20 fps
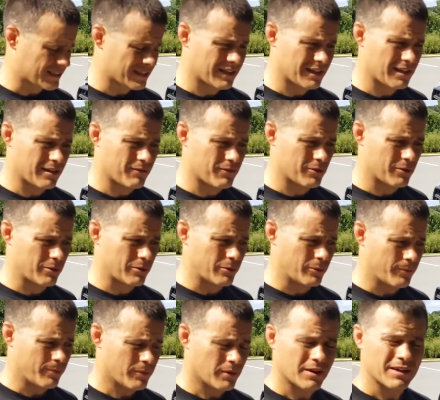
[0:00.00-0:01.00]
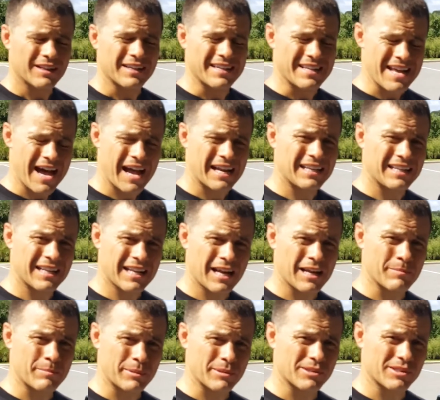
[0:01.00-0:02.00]
going to give you
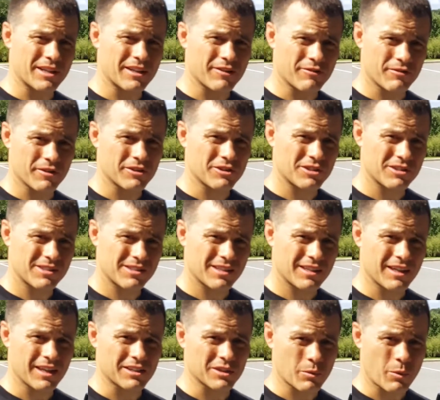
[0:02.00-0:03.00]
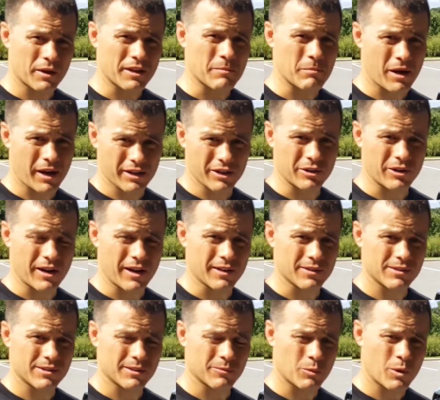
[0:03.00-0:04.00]
99% efficiency at 20
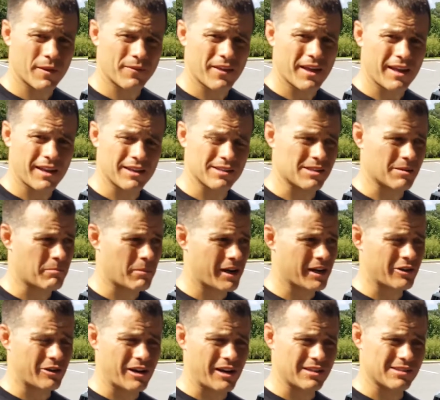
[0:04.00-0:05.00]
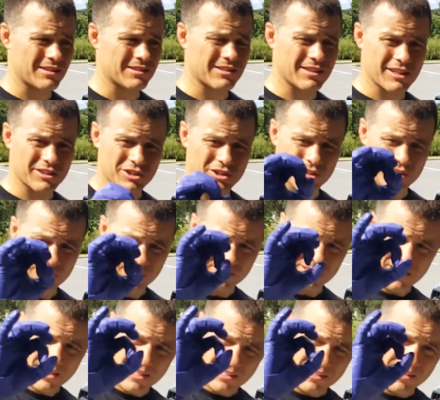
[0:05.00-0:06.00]
microns. And what that is, a micron is essentially just
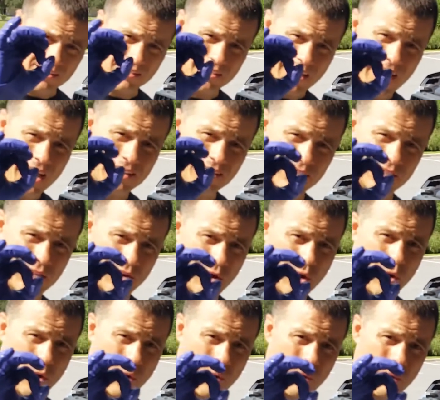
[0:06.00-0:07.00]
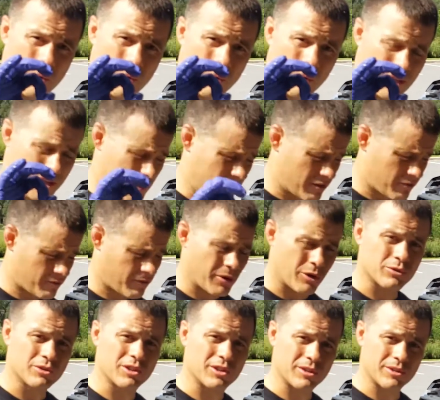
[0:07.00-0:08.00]
the size of the hole in the
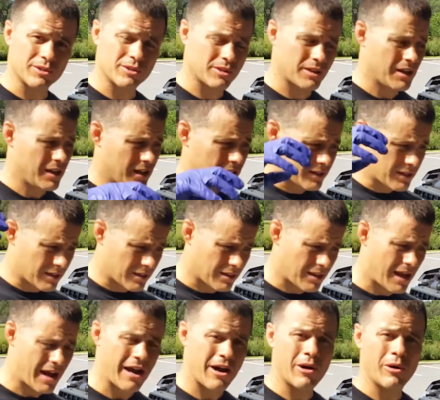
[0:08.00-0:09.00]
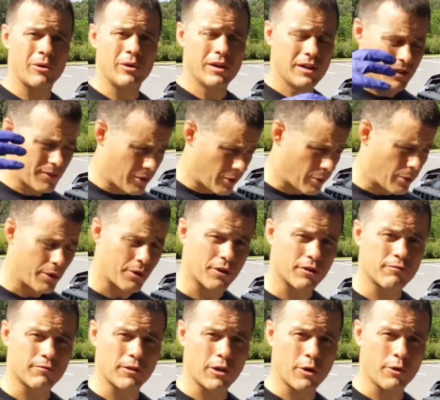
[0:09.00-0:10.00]
filters that allow the oil to
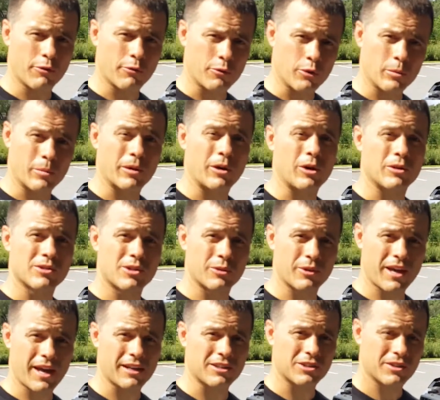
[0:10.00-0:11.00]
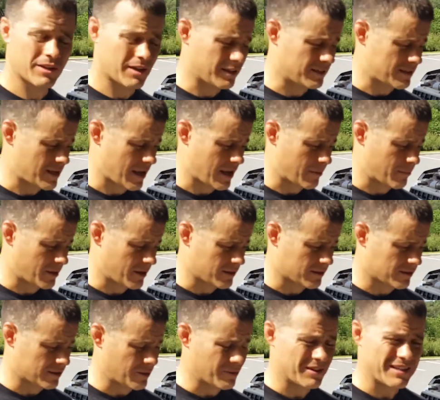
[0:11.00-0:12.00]
flow through but also catch the contaminant.
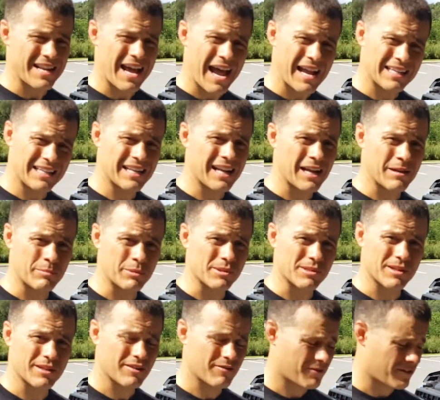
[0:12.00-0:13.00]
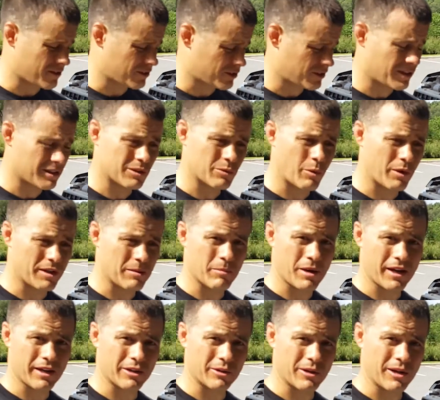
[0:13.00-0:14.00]
So 99% efficient at 20
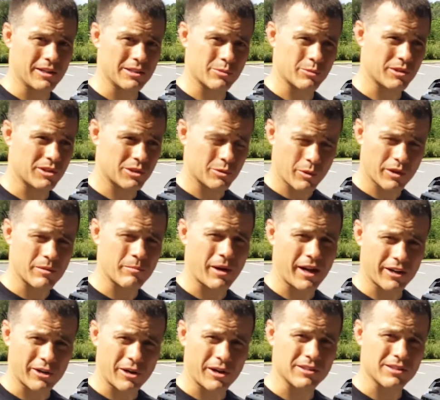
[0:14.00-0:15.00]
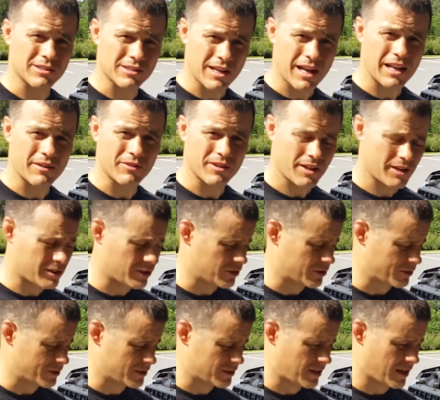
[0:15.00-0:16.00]
microns, which 20 microns is kind of an
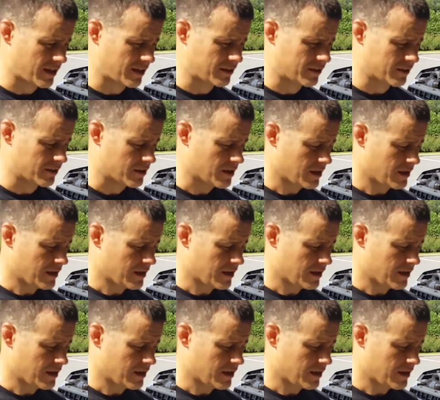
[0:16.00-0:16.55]
industry standard.